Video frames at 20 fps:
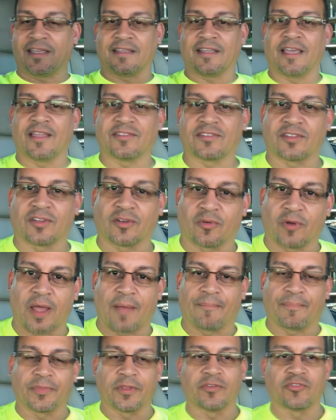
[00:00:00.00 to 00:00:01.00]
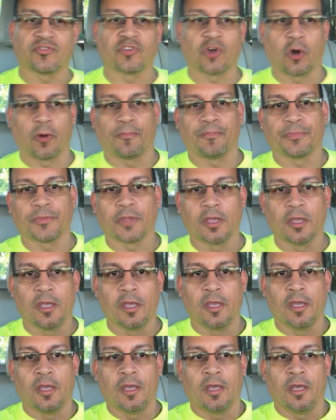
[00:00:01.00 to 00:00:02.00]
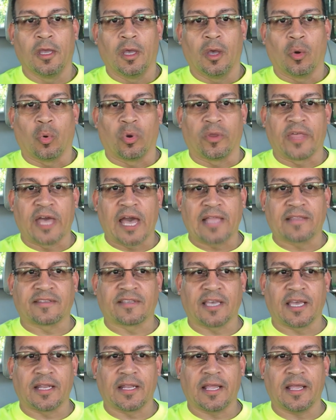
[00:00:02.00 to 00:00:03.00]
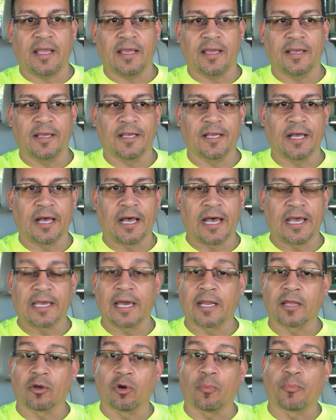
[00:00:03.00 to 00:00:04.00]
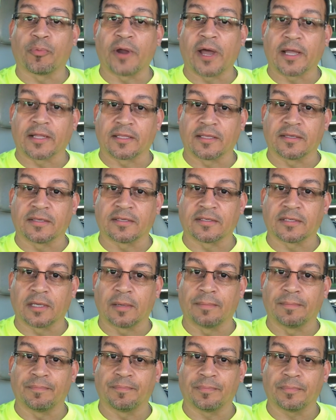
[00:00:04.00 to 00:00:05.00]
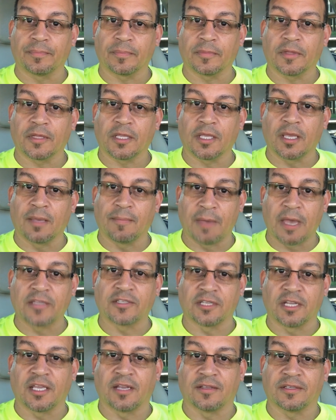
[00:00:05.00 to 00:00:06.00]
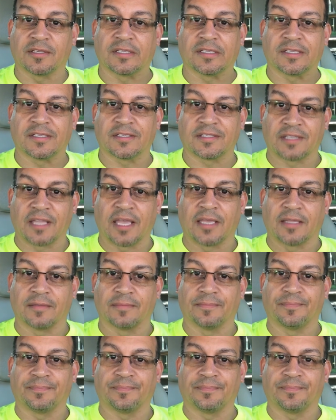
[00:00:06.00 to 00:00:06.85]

Instagram. So, With that said, I got to go practice some imaginative state.